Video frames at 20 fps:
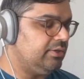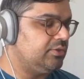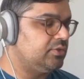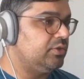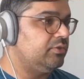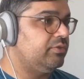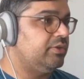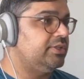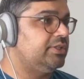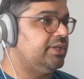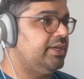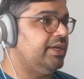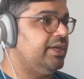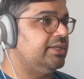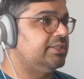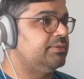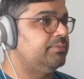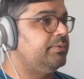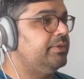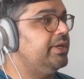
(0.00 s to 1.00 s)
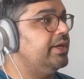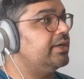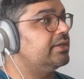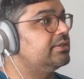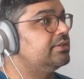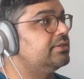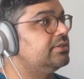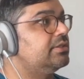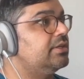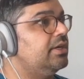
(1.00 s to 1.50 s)
So if I say
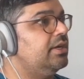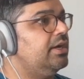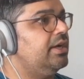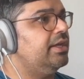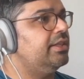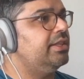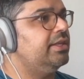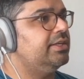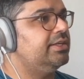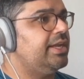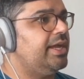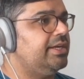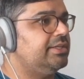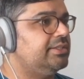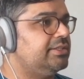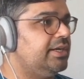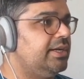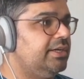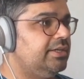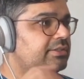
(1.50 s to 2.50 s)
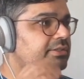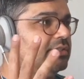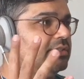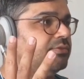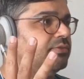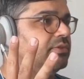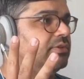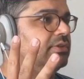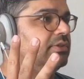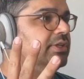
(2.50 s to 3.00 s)
SPX, I think -L is
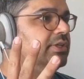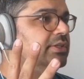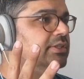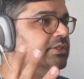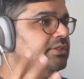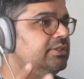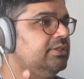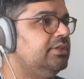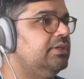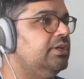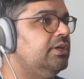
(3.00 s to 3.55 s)
for a list.